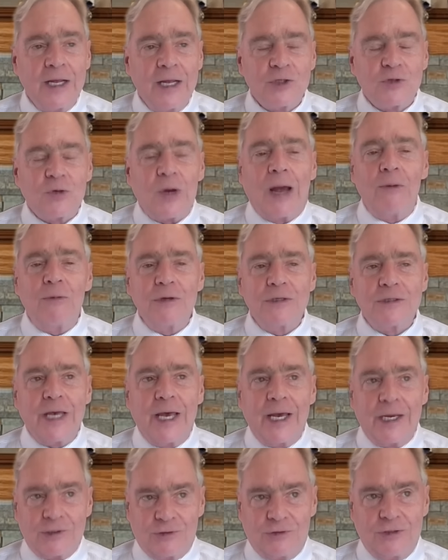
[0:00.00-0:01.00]
So I was
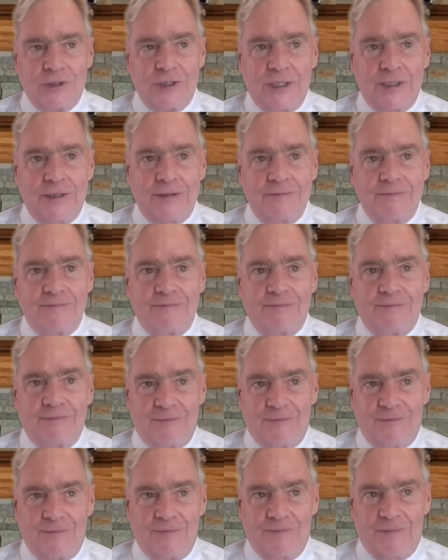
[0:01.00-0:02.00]
actually
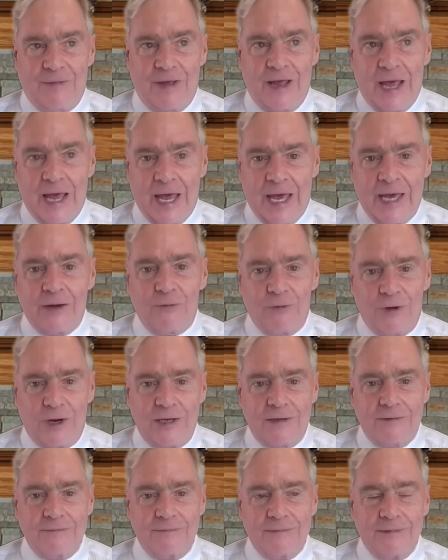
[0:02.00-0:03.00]
angry.